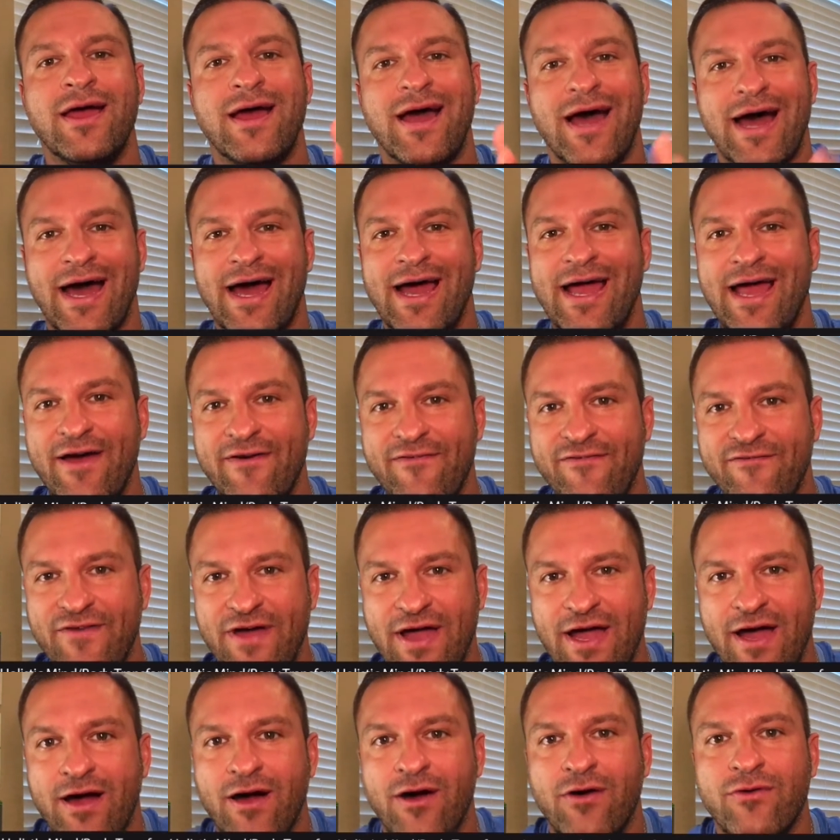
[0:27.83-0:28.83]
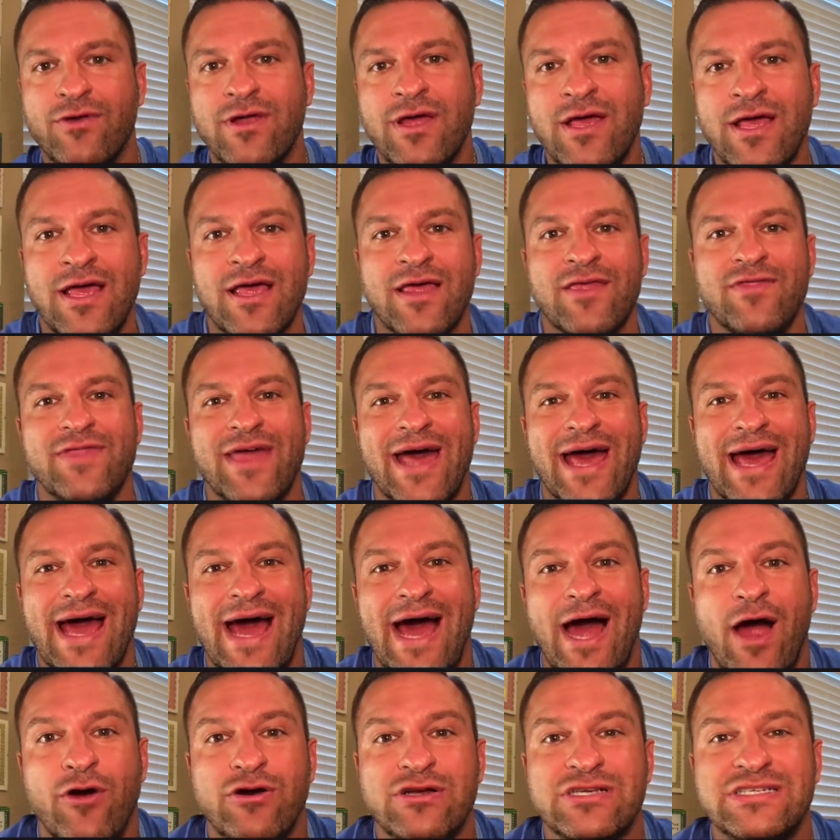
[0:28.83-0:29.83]
I have found that
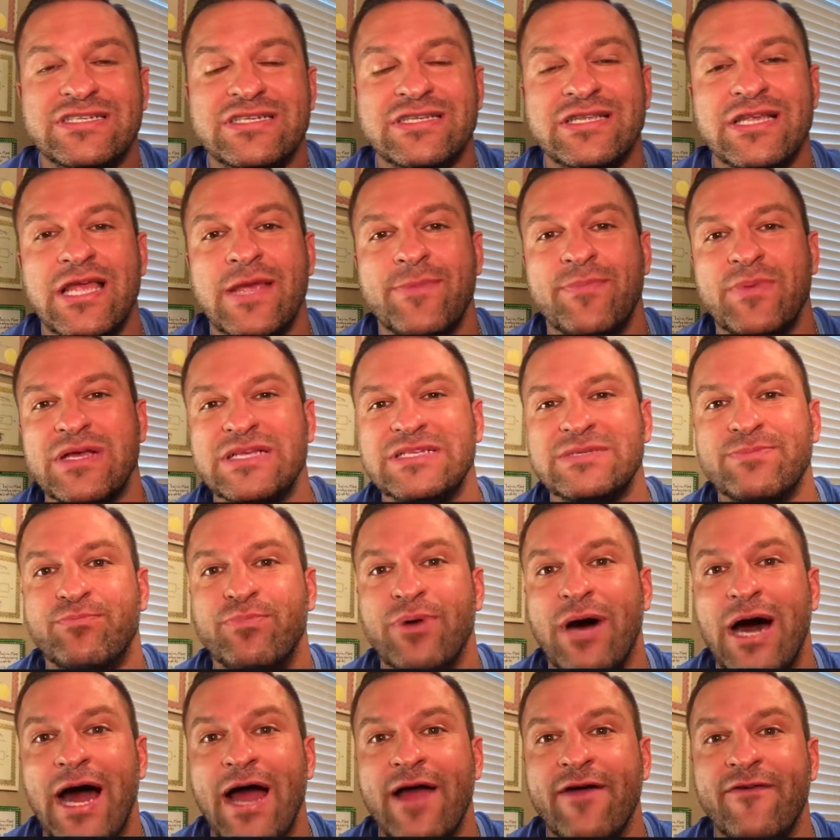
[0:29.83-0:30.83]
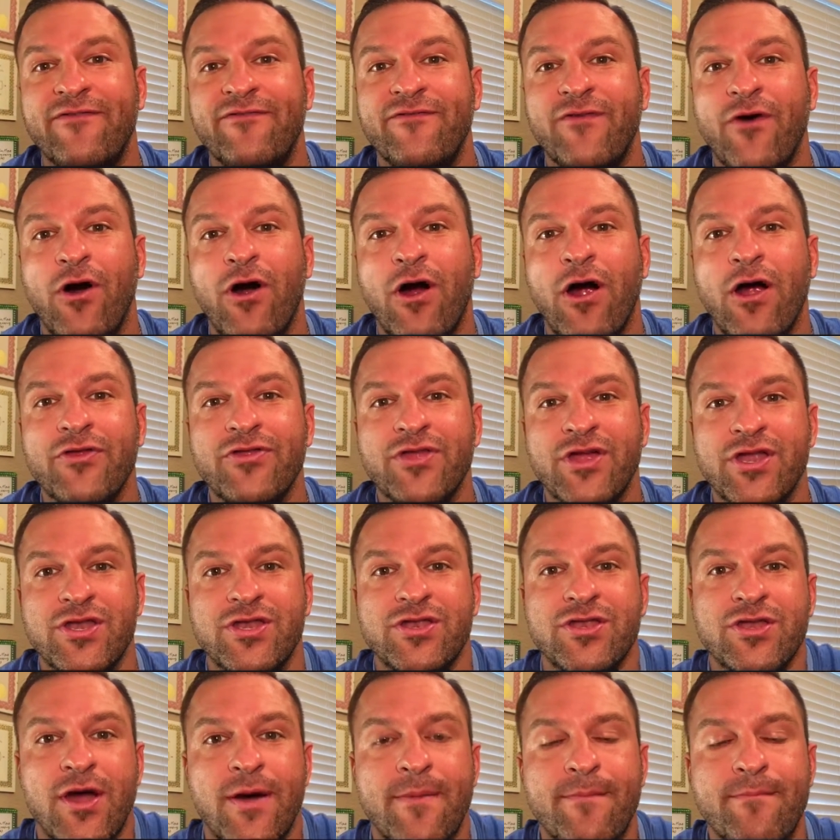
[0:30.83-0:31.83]
our sleep is by far the
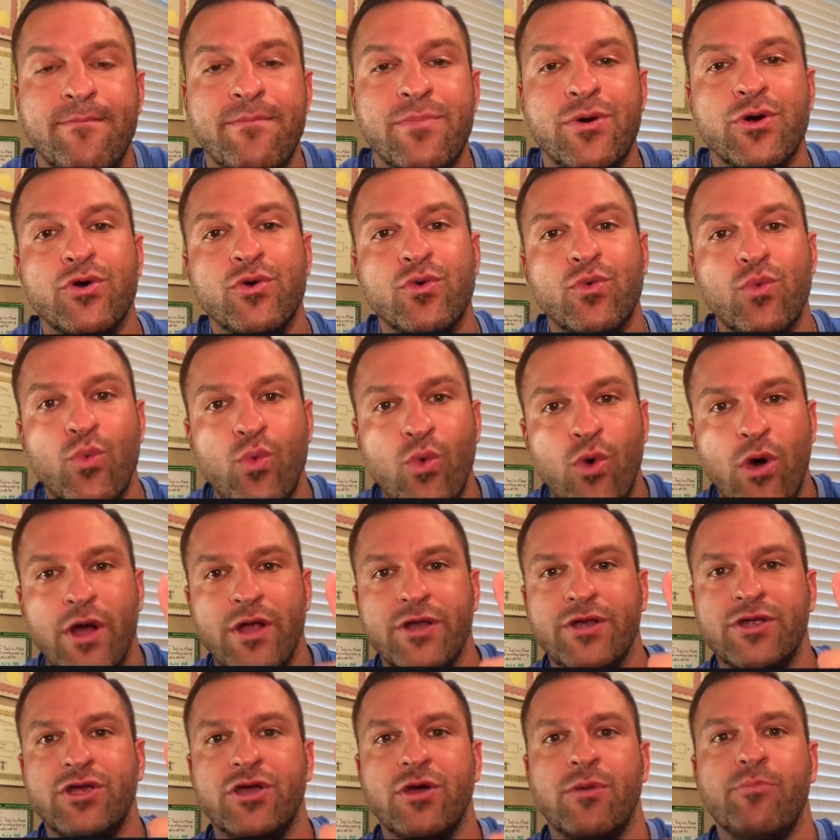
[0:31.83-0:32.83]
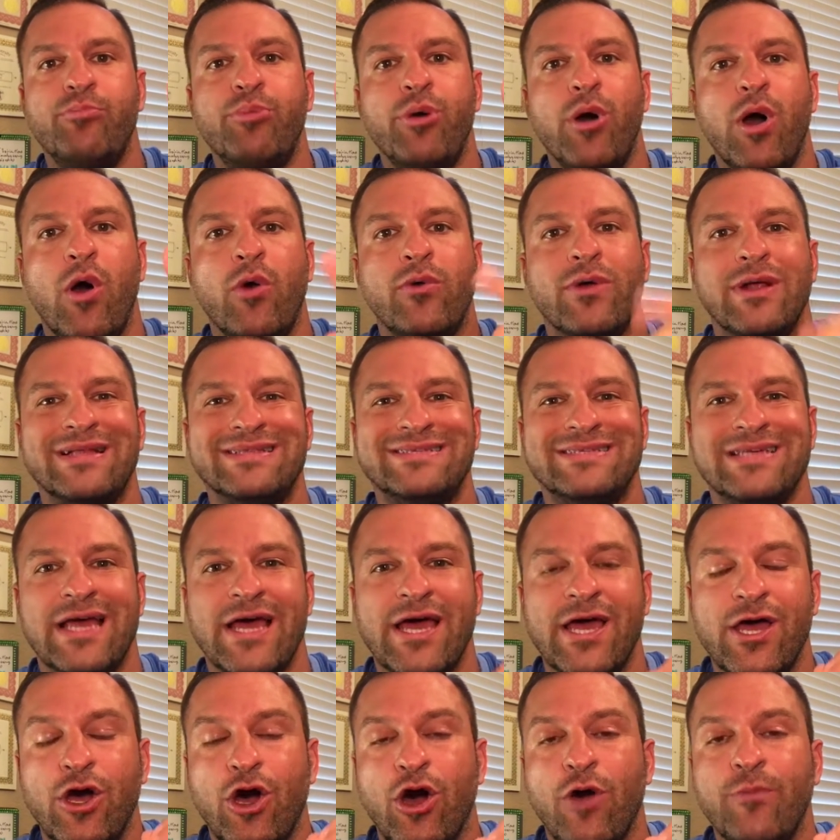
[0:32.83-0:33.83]
number one component to
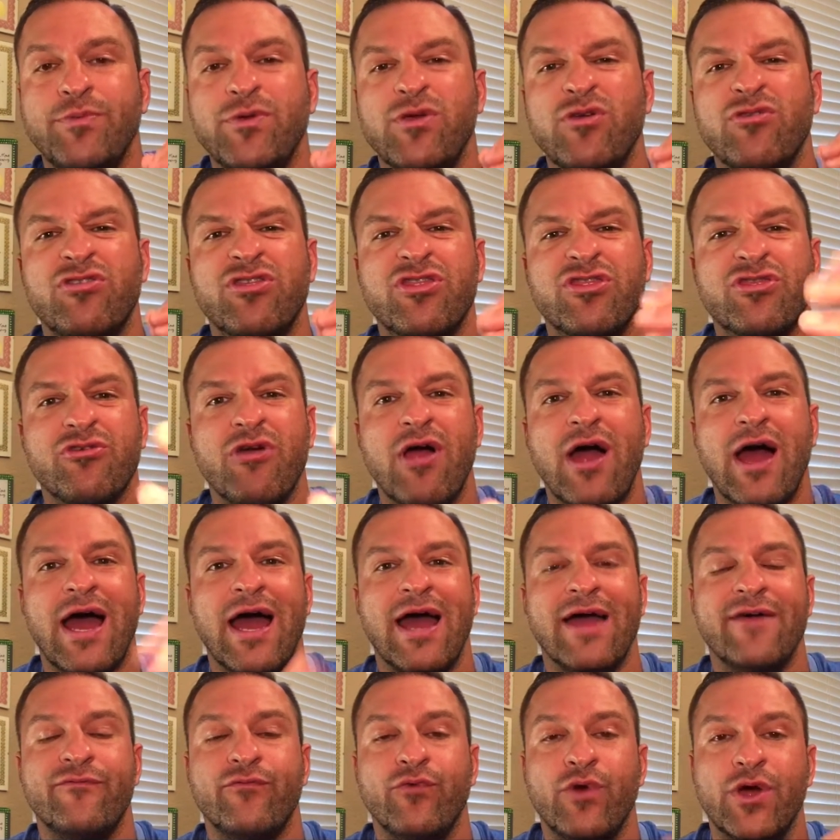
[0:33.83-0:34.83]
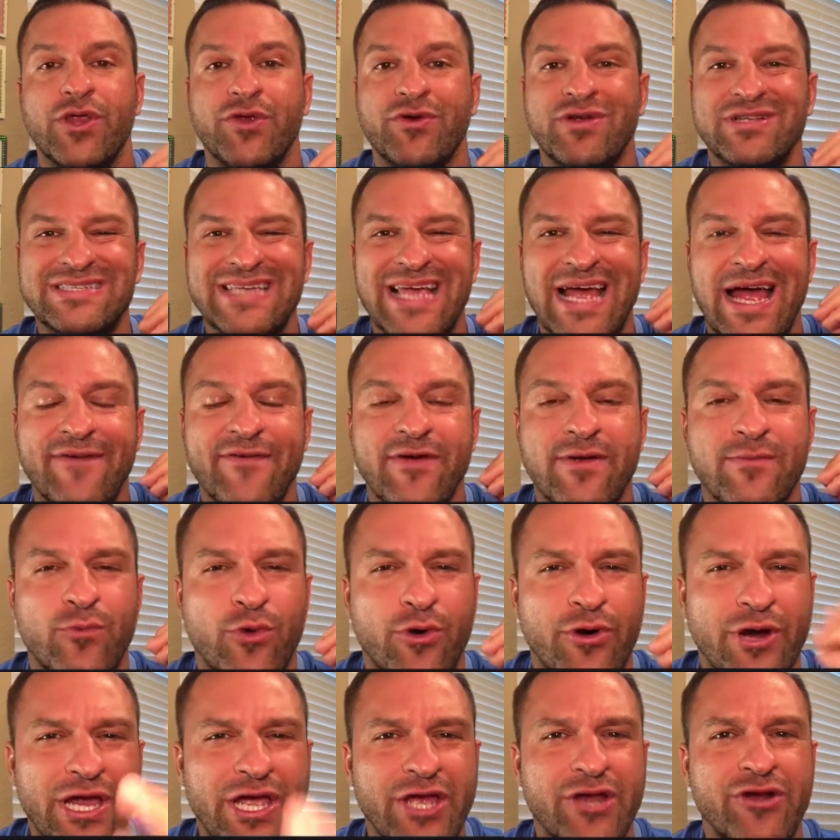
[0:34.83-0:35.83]
help you thrive, whether it's having
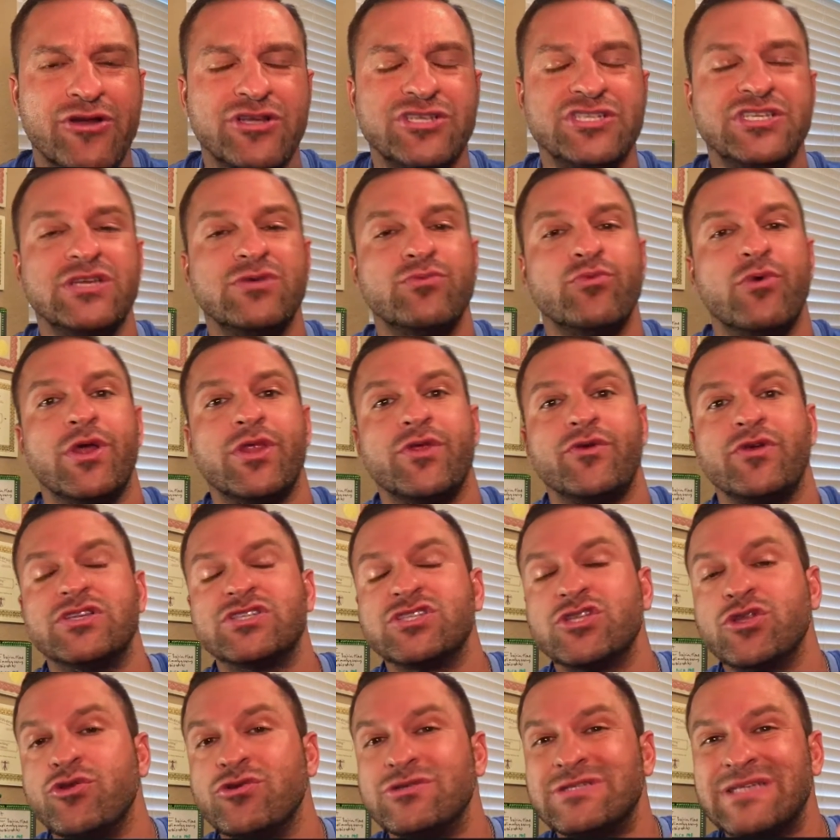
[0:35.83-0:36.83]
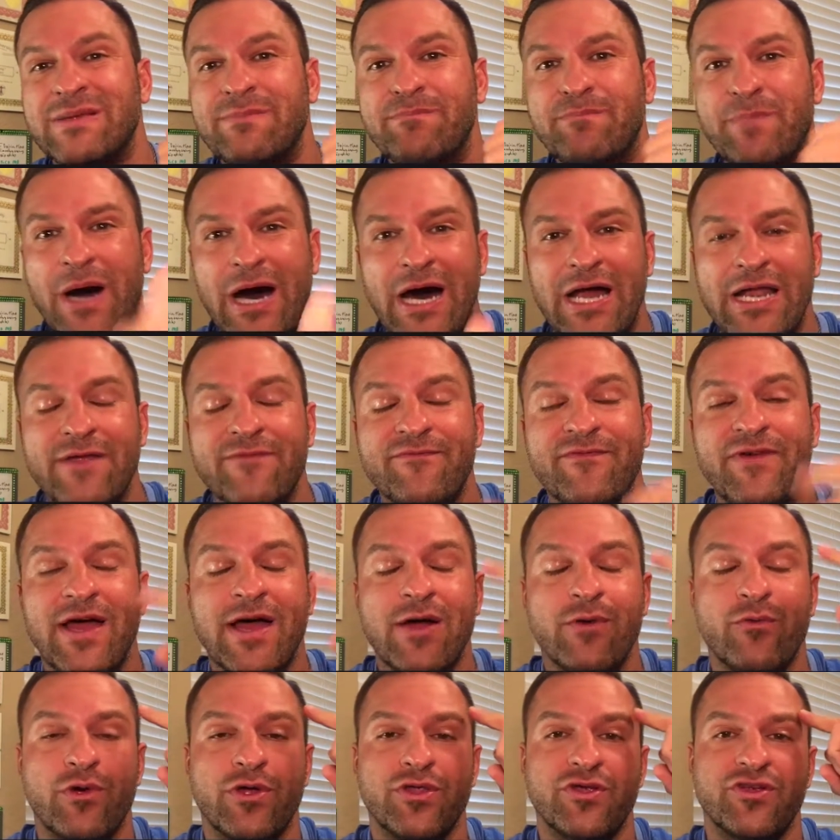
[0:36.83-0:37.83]
more energy, whether it's losing body
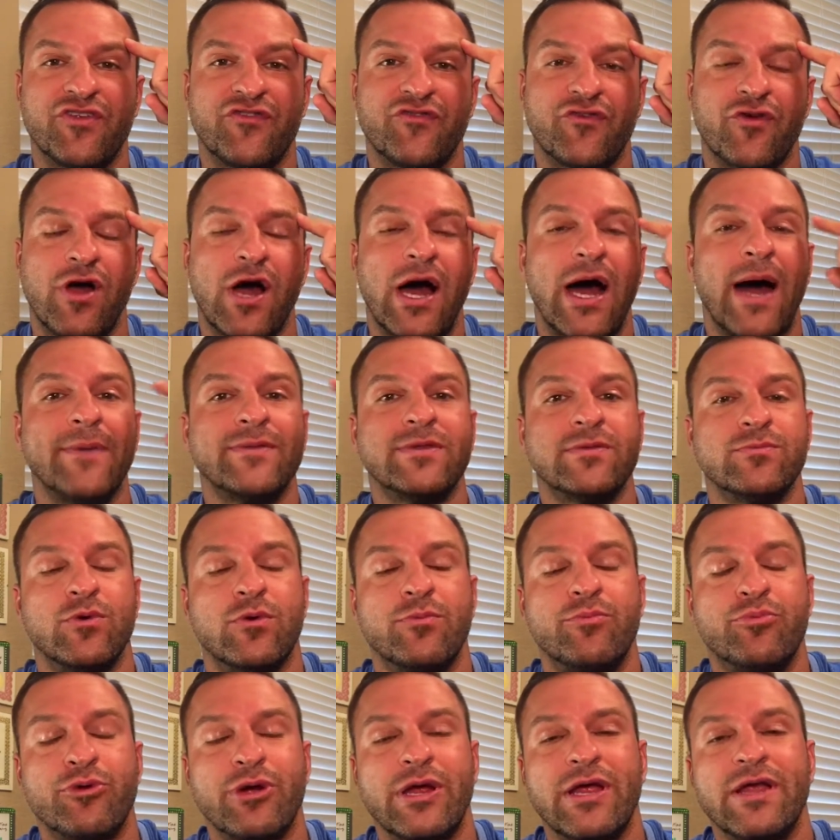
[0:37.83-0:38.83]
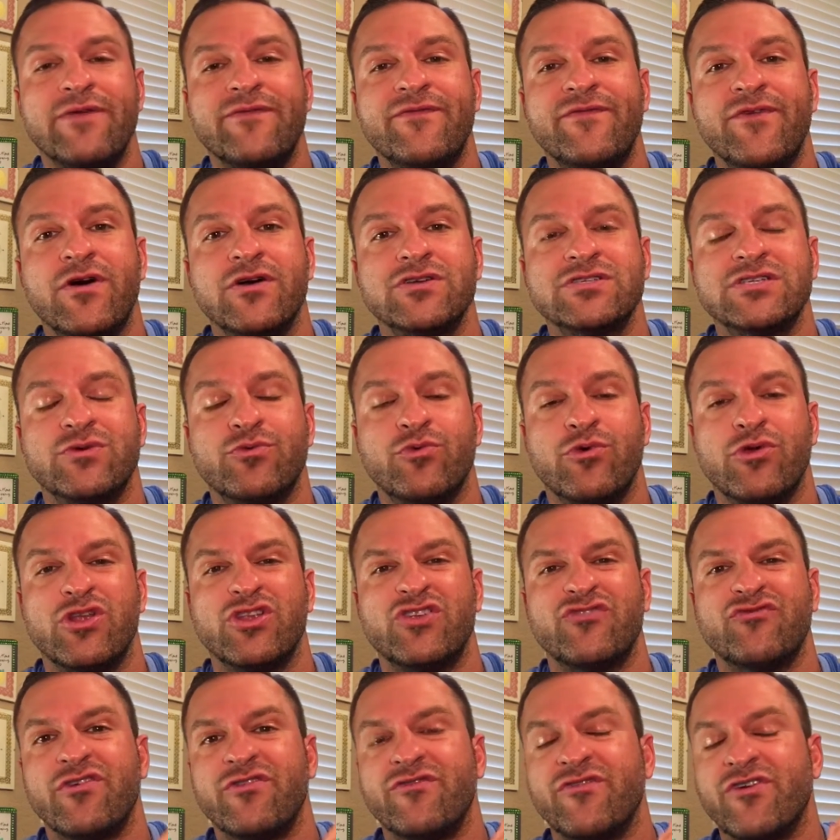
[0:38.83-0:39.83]
fat, whether it's for optimal brain function, whether it's
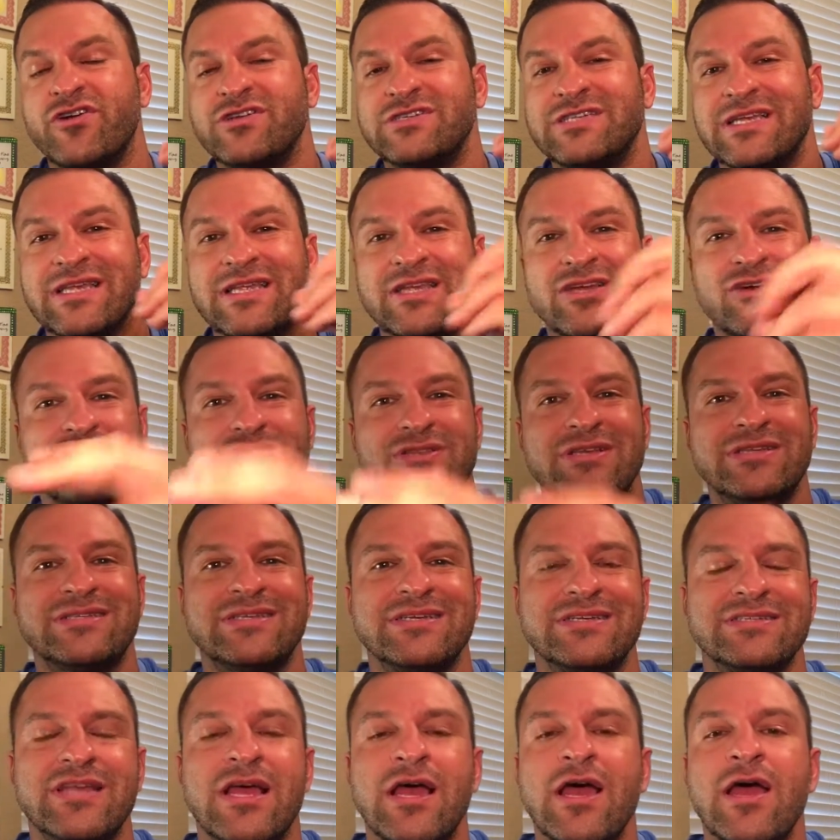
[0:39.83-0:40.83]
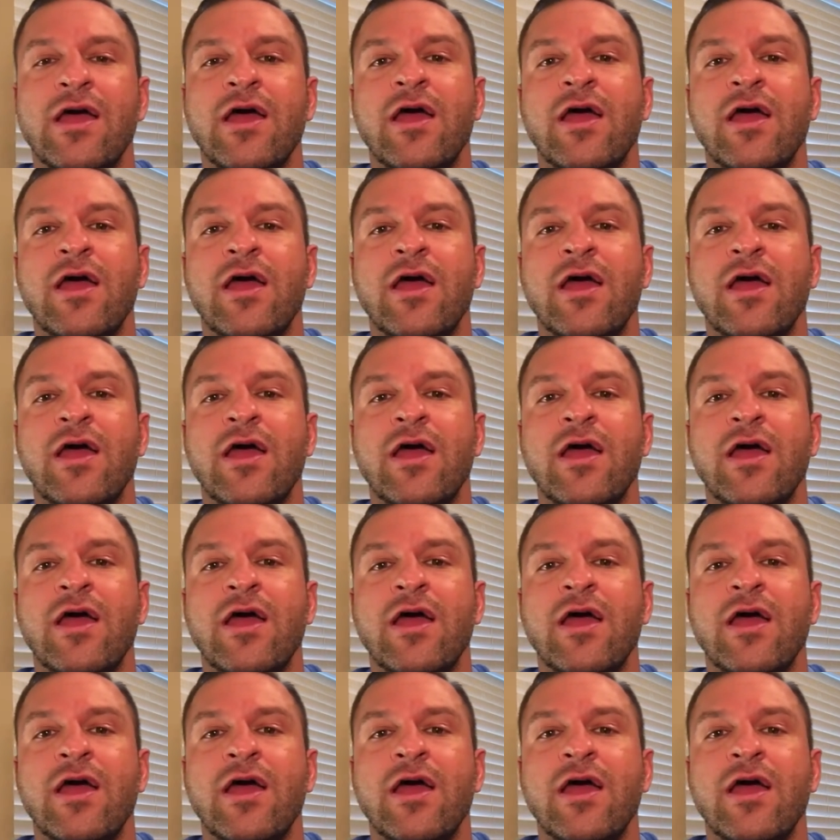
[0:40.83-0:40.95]
for reversing illnesses,